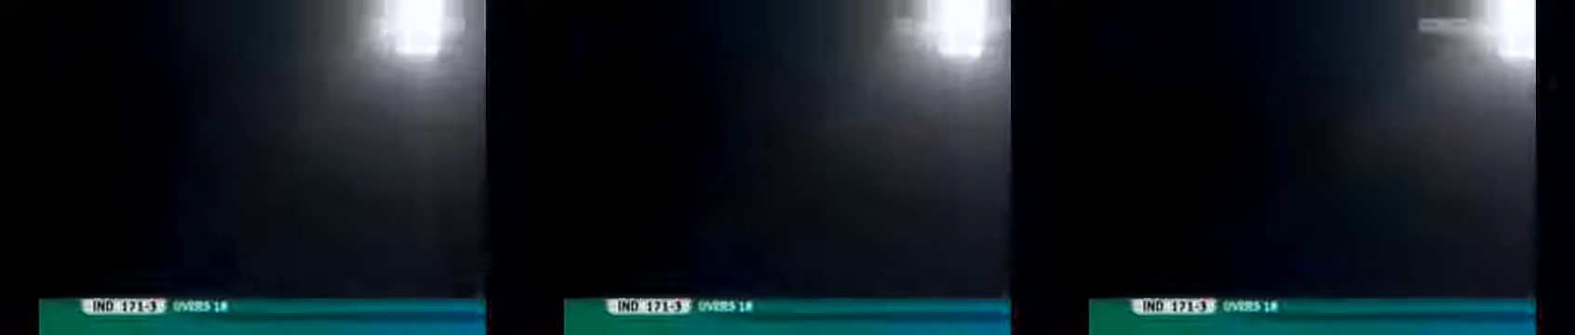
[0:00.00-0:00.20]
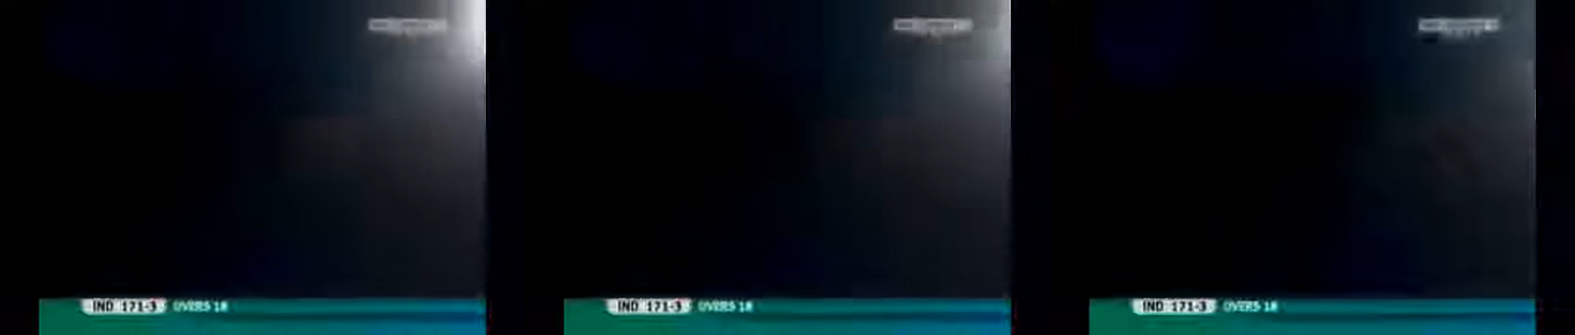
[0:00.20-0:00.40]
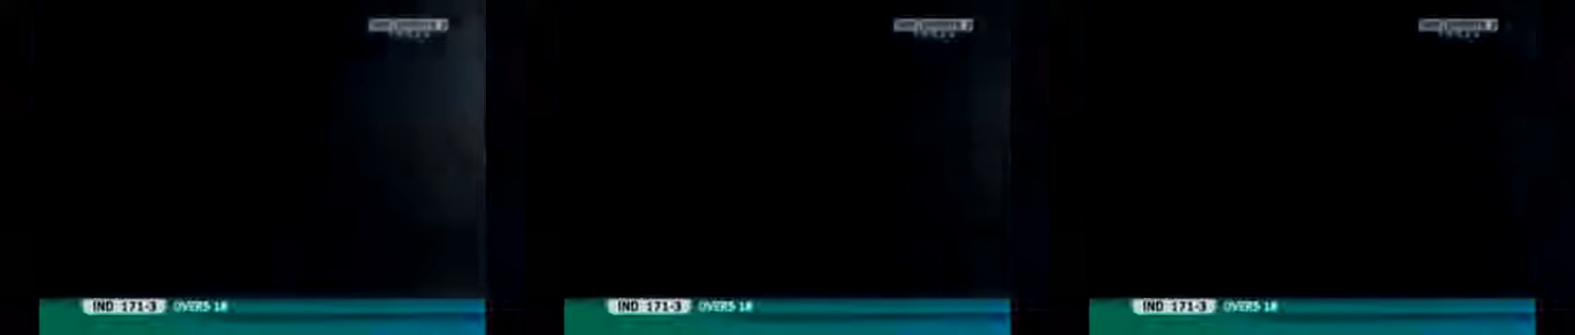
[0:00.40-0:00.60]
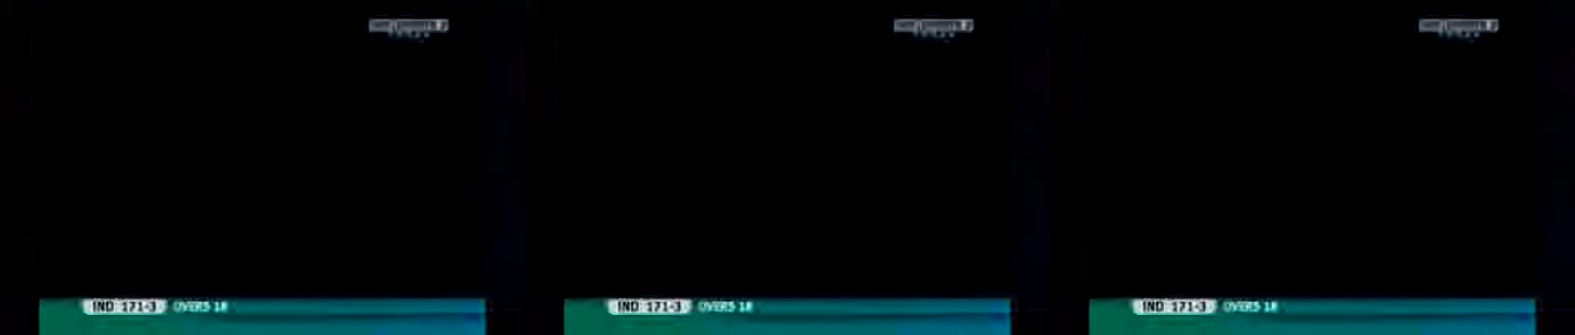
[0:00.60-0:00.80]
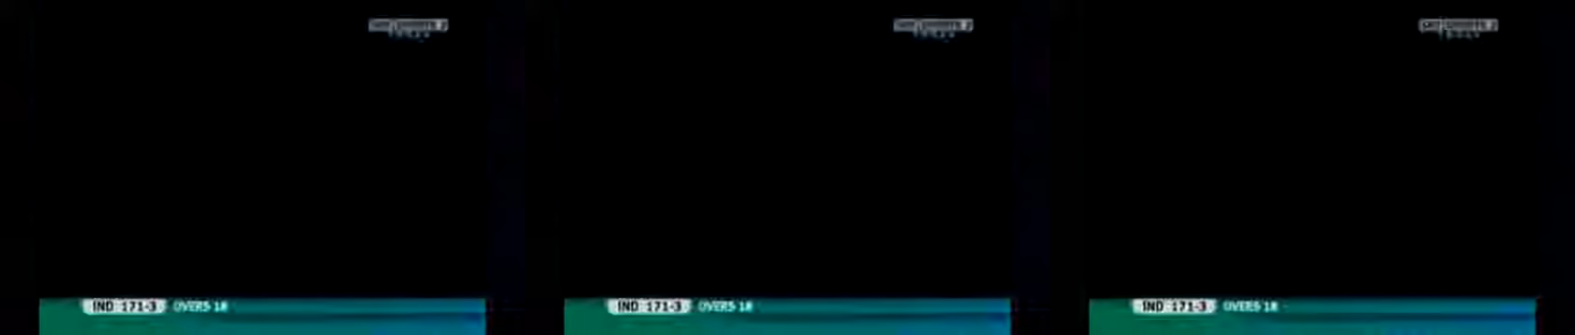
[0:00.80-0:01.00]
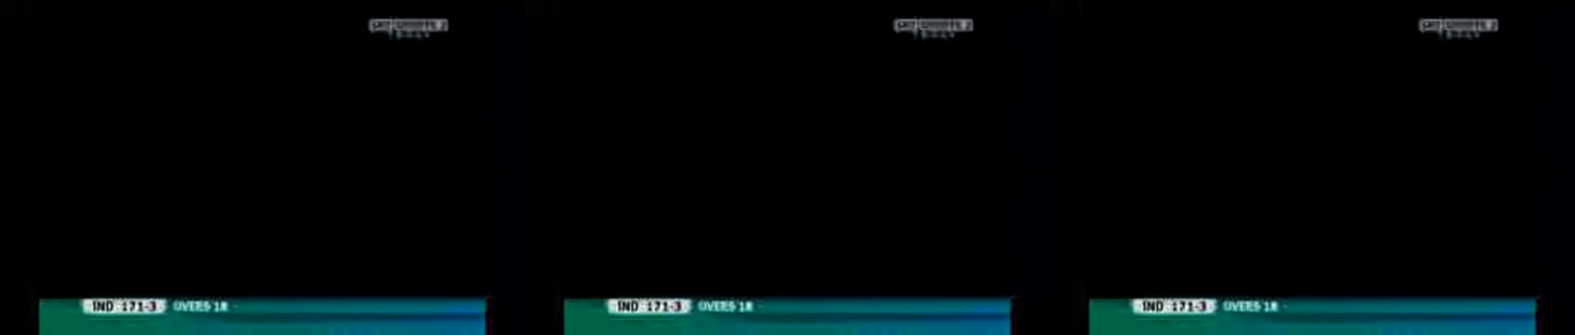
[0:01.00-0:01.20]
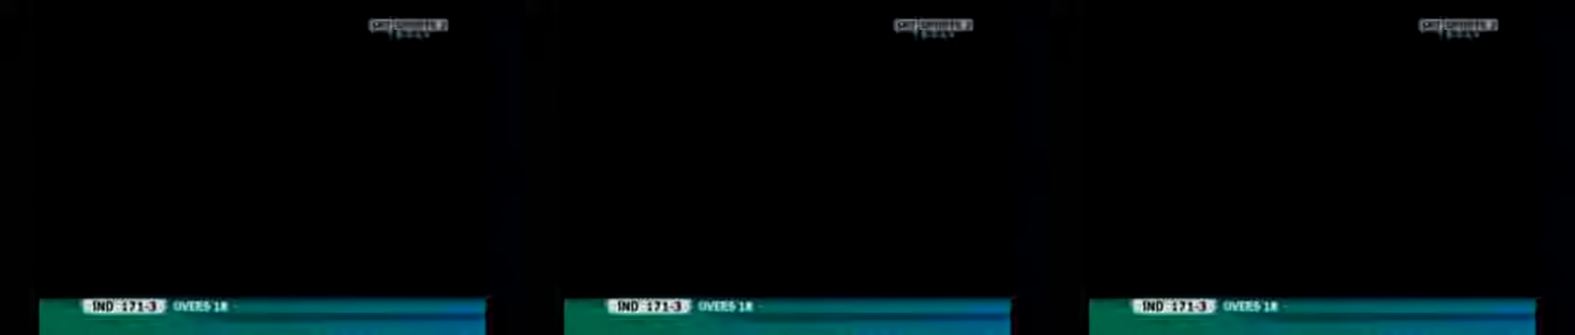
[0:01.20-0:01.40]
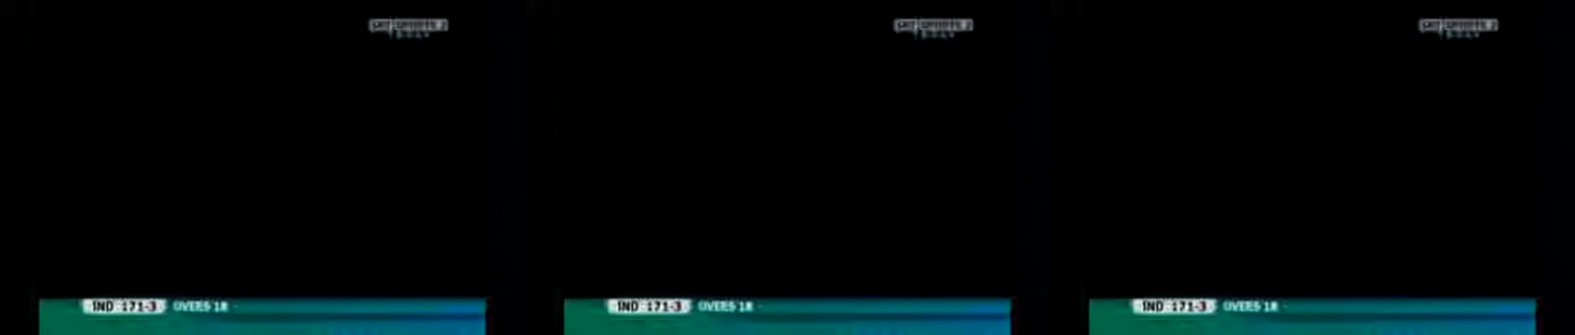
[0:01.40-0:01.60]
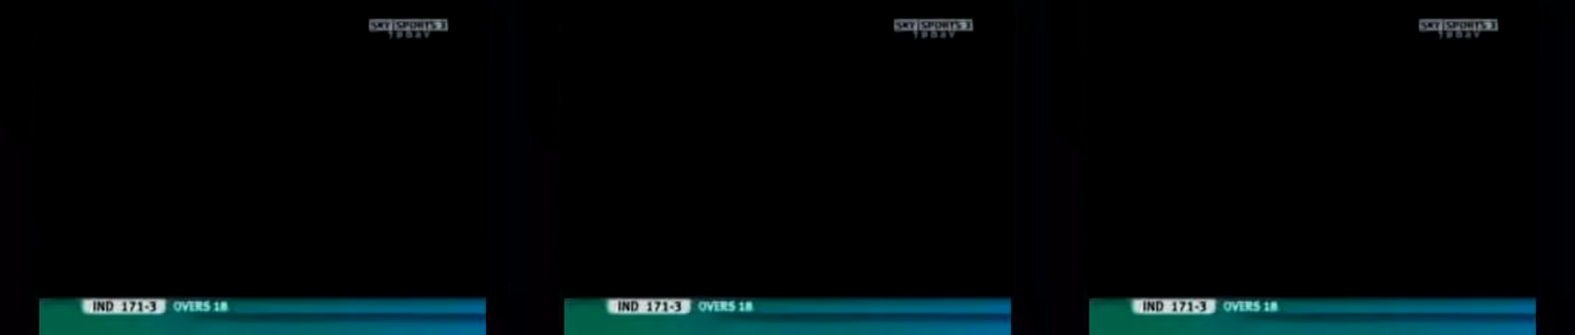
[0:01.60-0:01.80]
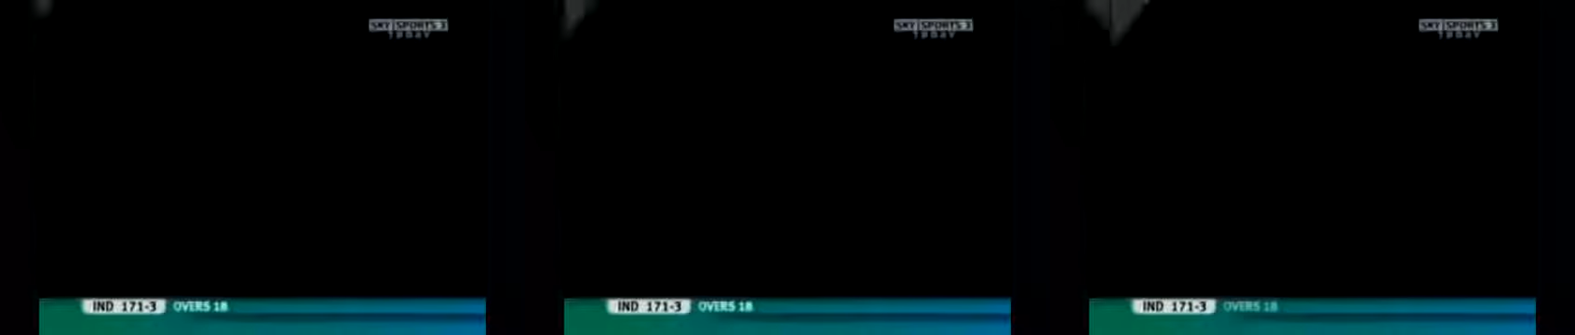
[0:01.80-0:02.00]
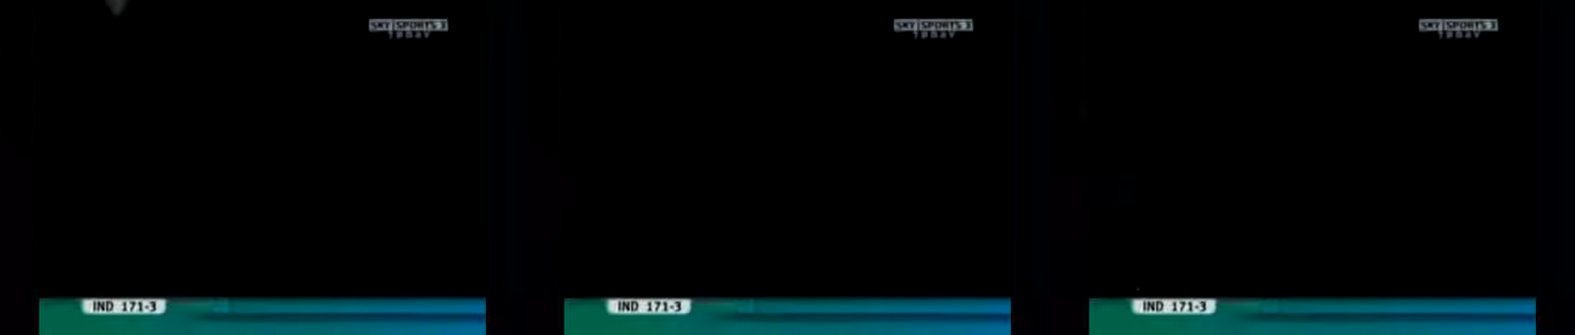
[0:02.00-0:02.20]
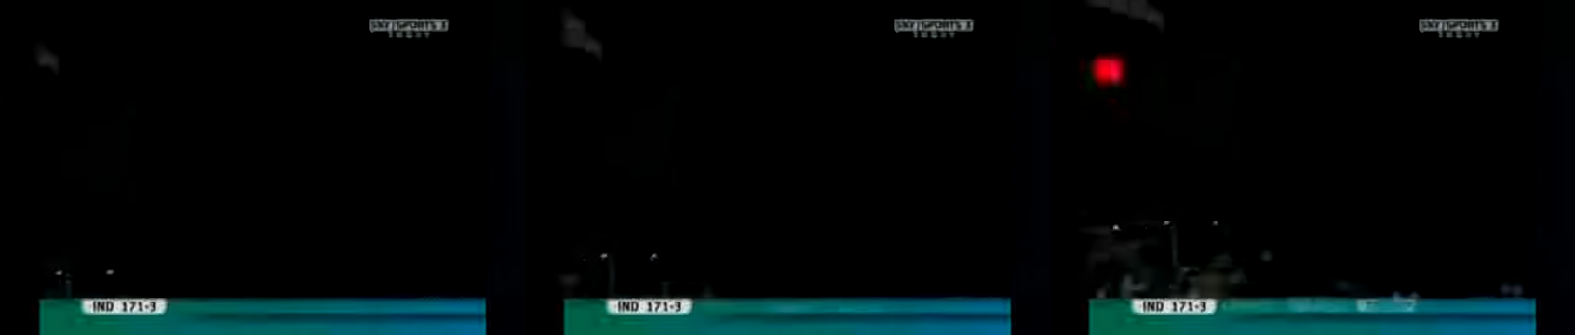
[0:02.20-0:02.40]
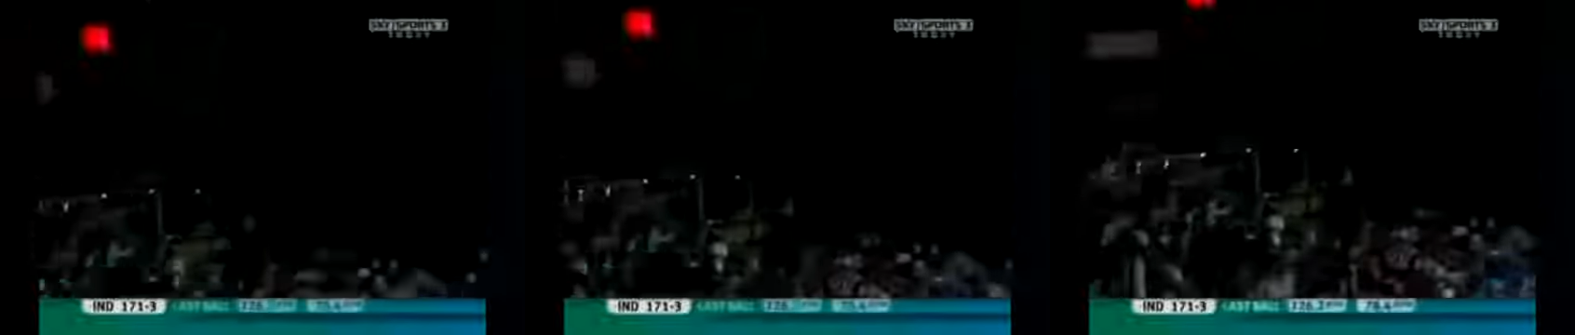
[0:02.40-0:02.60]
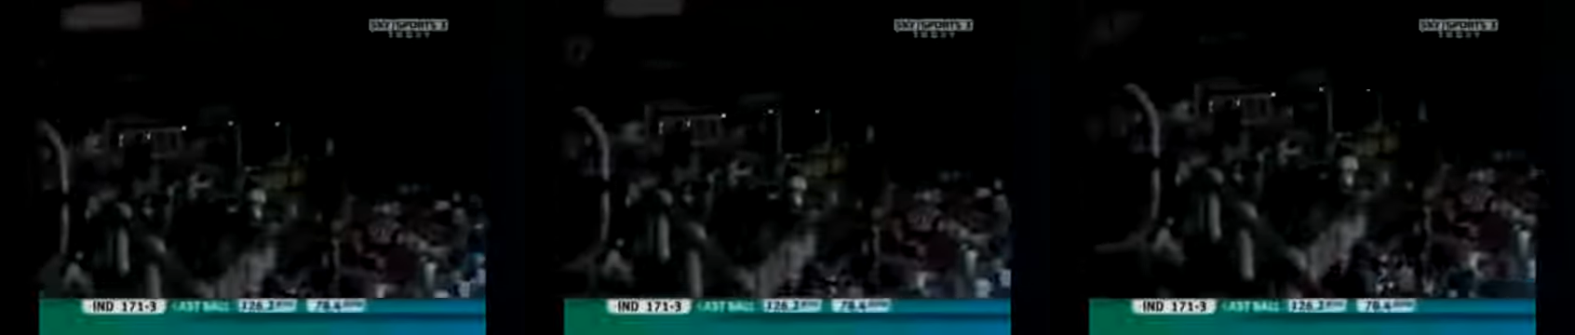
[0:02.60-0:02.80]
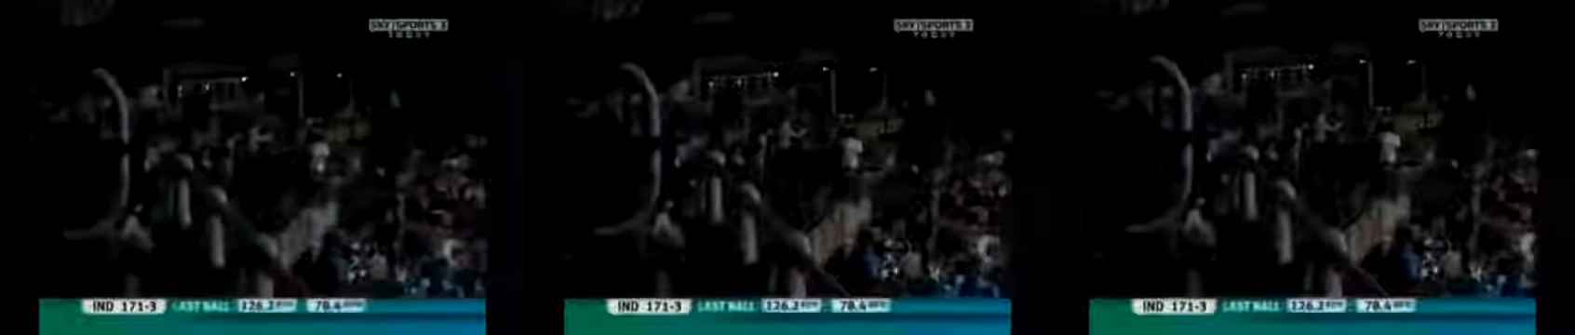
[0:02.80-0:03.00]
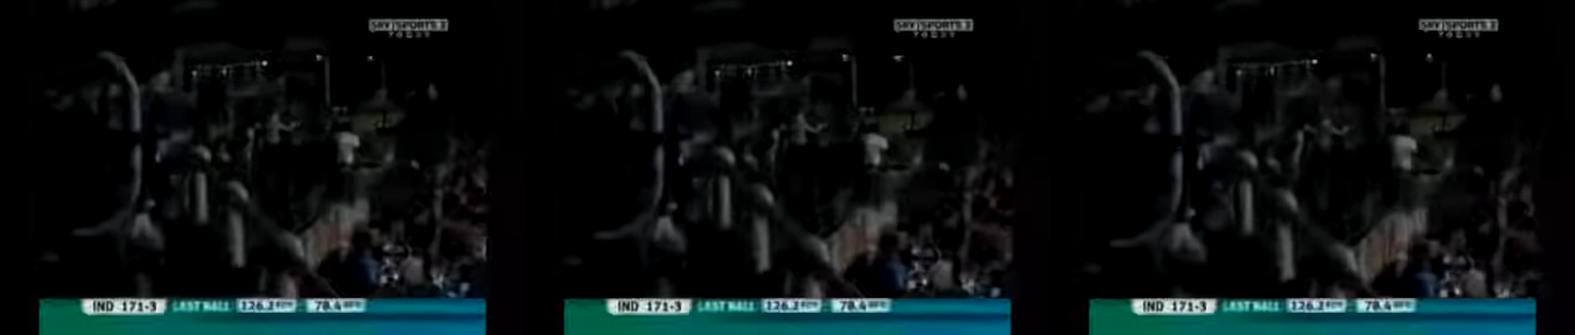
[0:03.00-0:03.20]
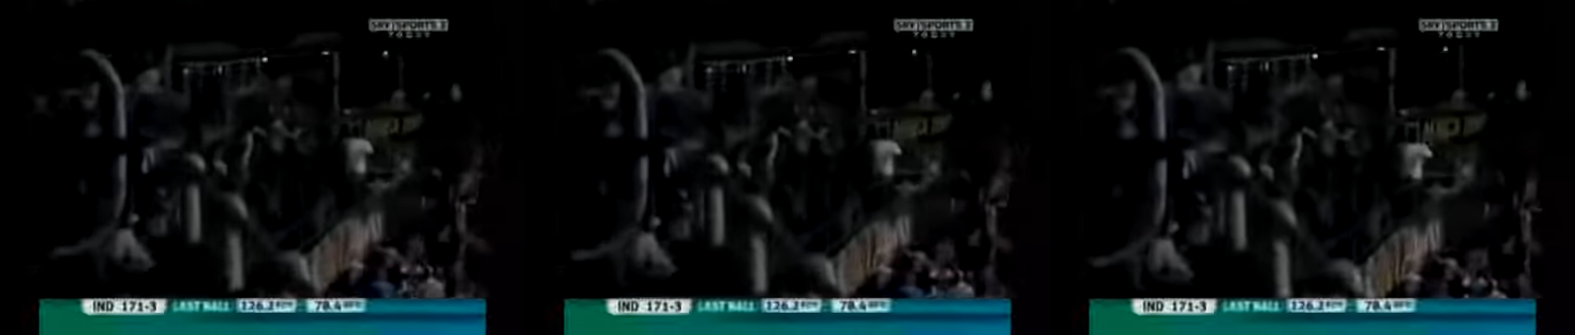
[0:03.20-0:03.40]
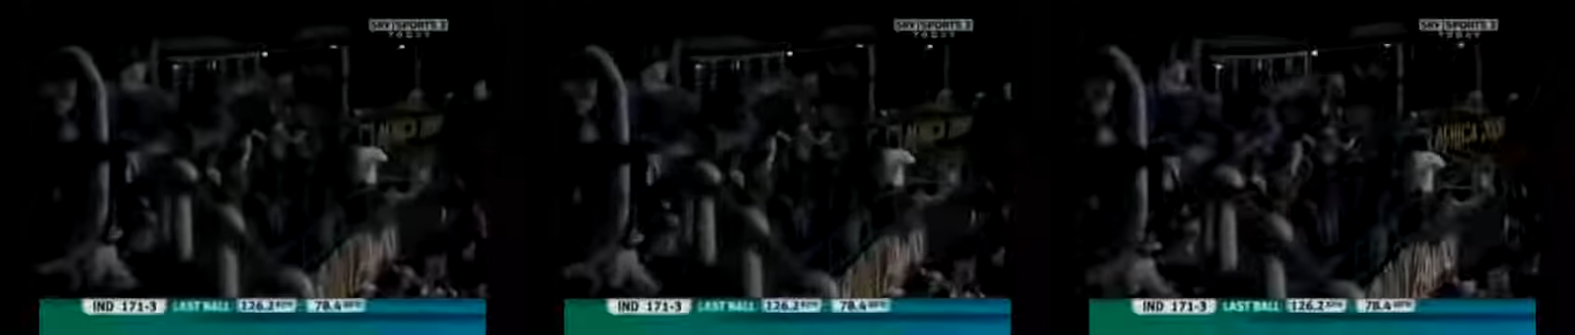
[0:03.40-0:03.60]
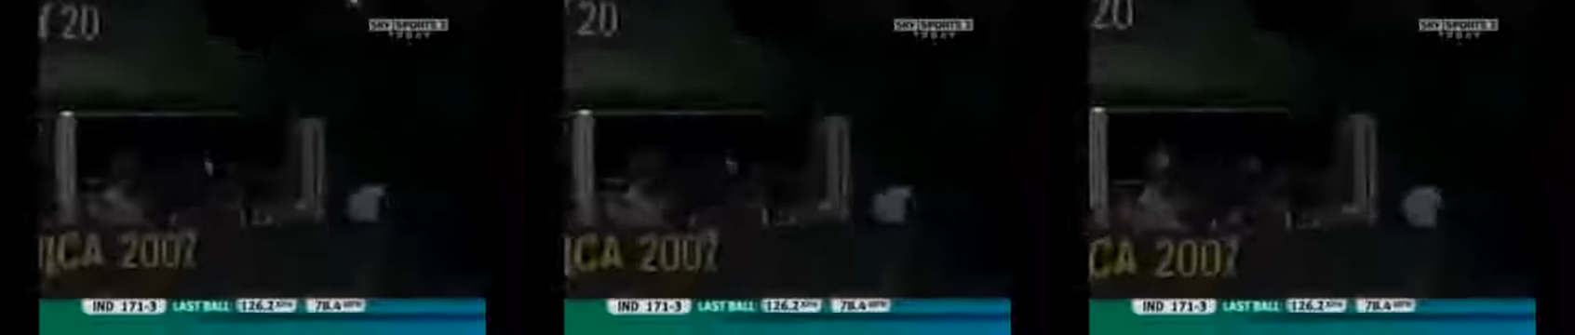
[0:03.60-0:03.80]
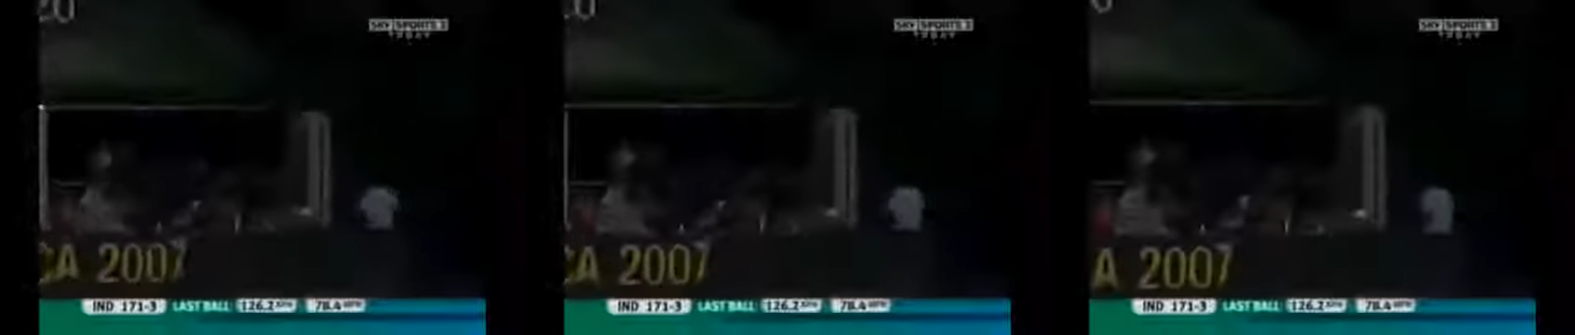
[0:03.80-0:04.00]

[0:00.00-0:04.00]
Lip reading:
[unreadable: no face in view]